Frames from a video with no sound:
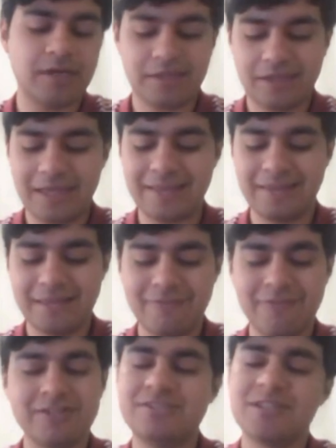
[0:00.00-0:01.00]
And then they
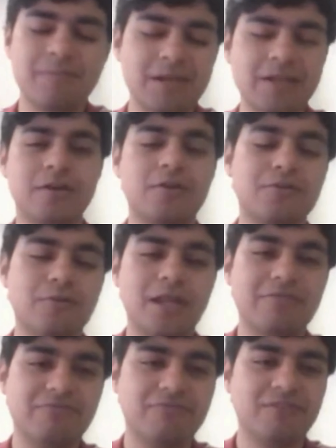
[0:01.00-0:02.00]
will simply control
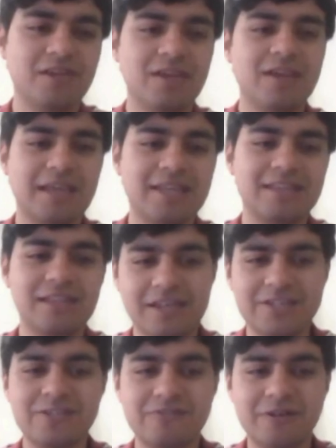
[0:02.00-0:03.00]
F in the
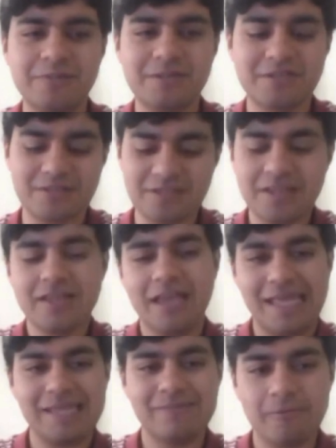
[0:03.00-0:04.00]
list of admissions
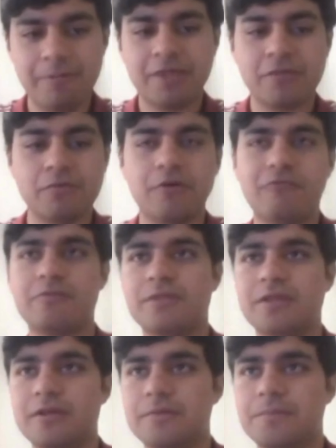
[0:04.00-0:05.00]
and they will pick you out from
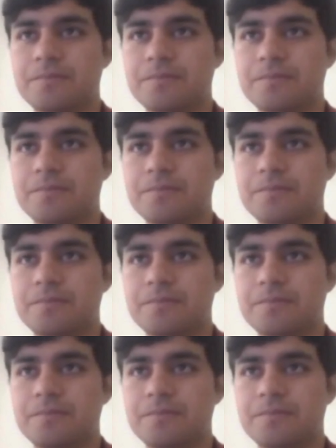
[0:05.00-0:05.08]
there.